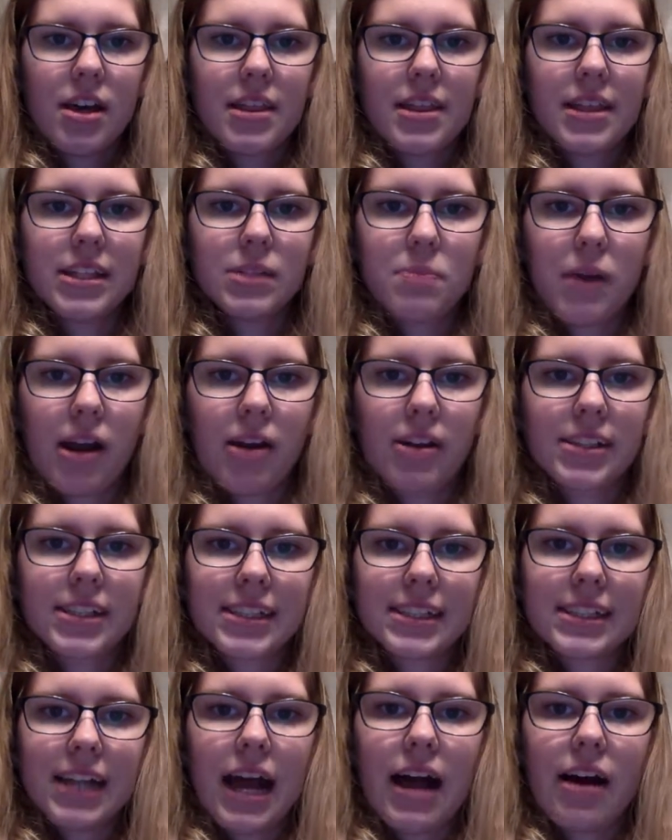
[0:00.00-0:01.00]
This parenting
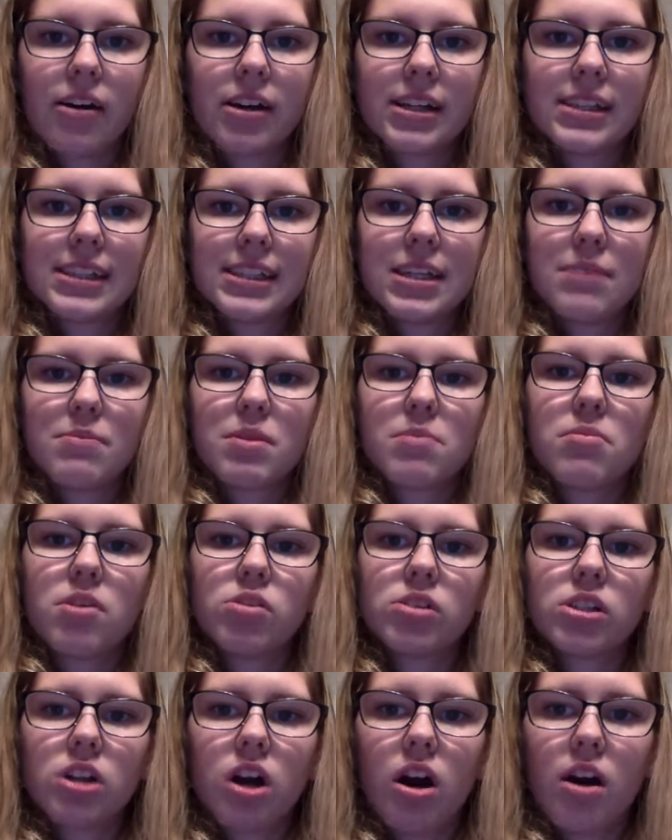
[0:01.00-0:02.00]
style can seem the
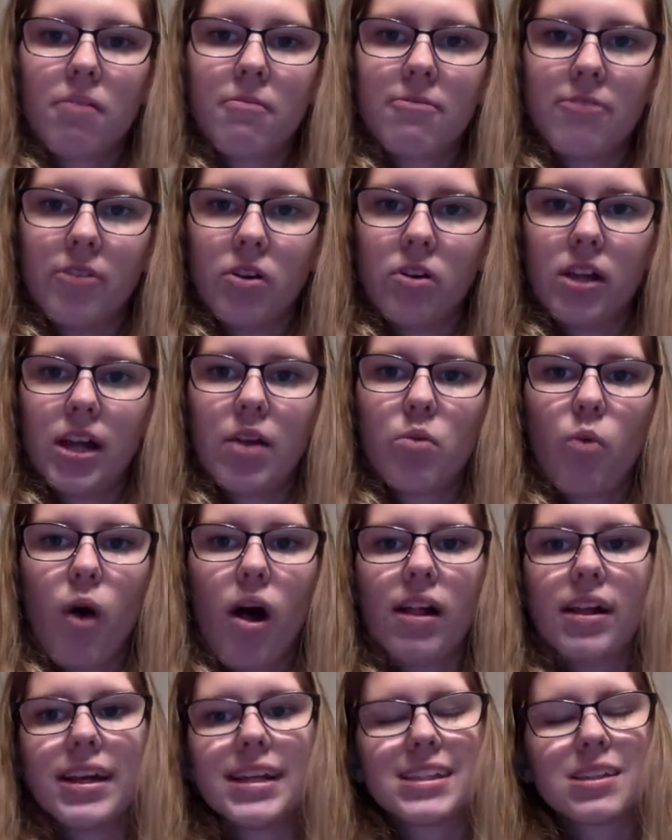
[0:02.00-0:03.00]
most harmful, and
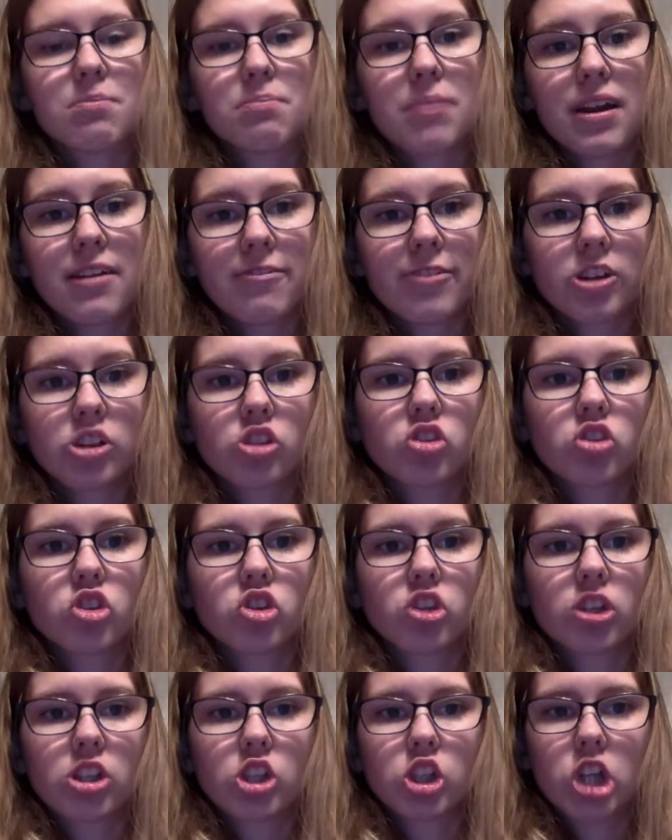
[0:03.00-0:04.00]
while it isn't beneficial
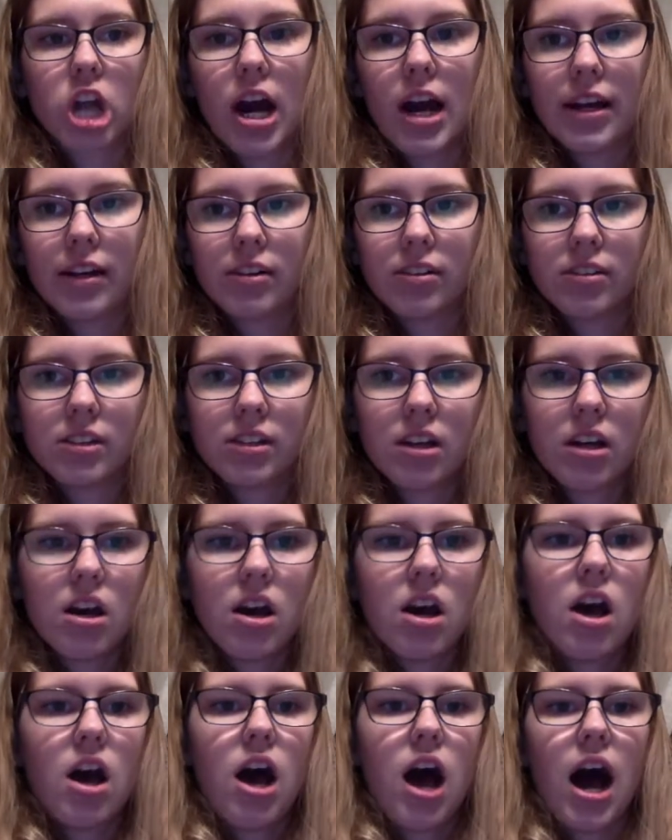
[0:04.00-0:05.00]
to the child,
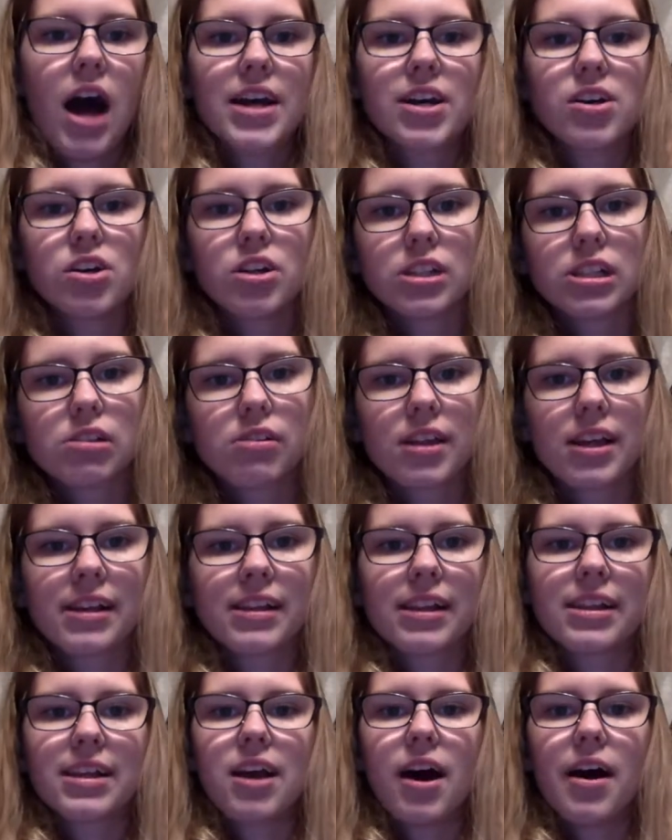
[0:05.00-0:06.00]
I also think
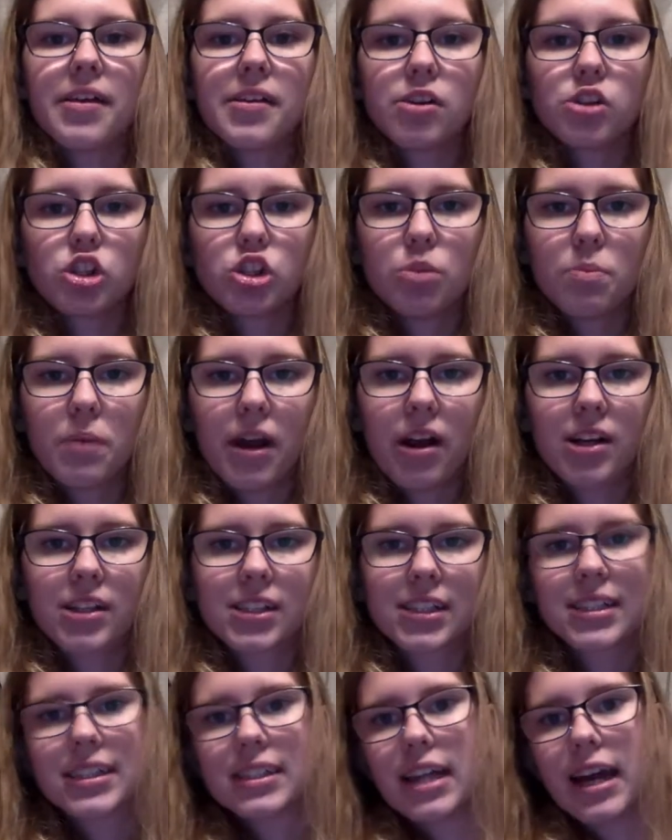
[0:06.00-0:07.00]
that the other two
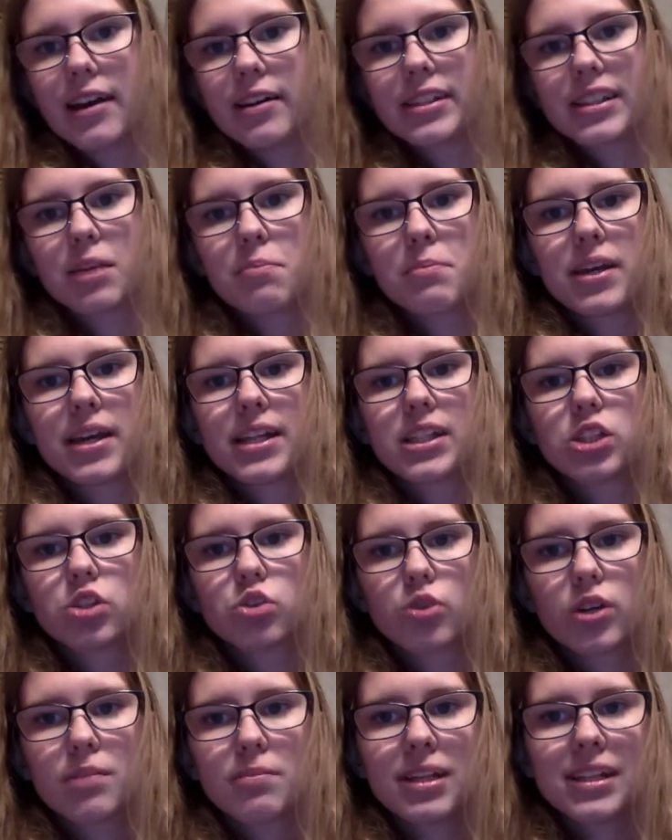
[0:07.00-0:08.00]
parenting styles can be
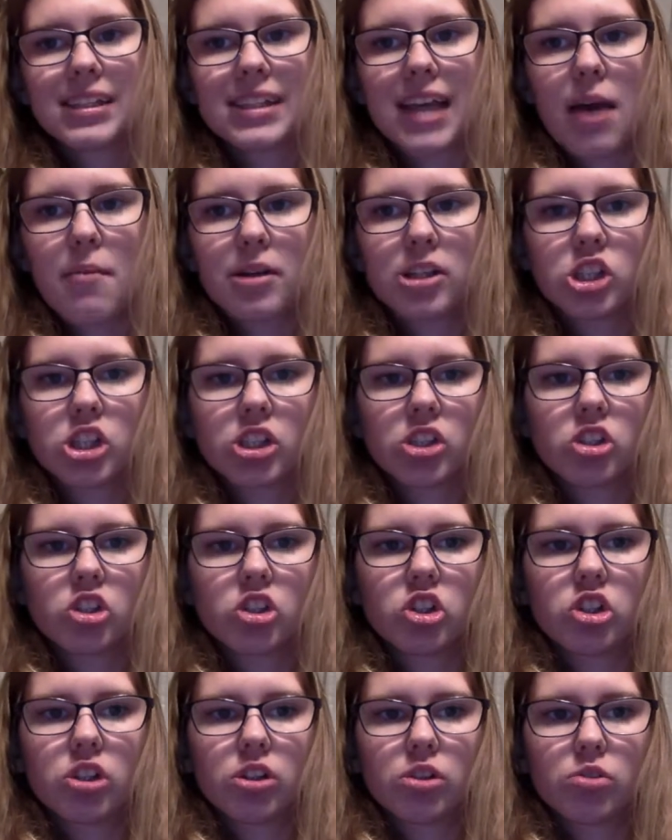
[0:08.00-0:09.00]
extremely damaging to
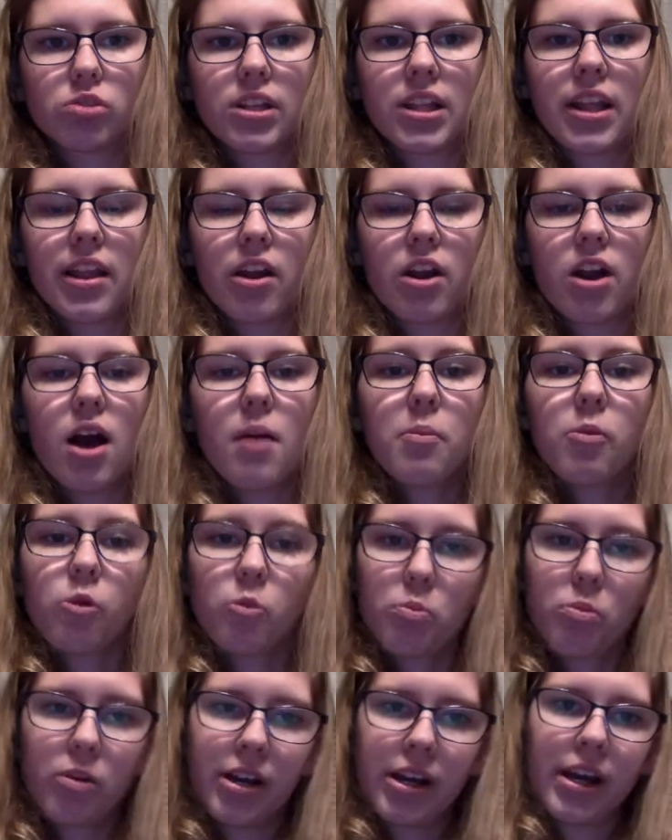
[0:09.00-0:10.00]
children in their
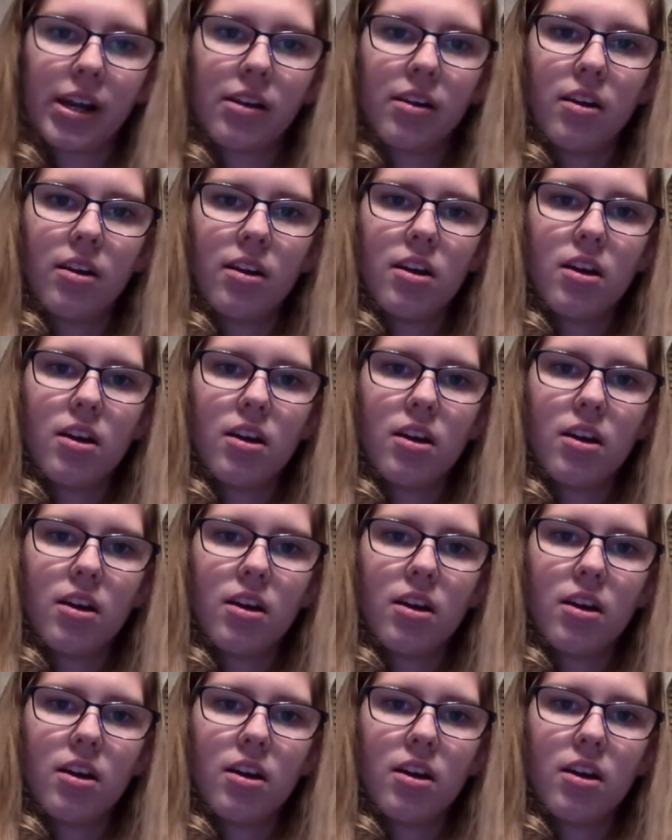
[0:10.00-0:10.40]
upbringing.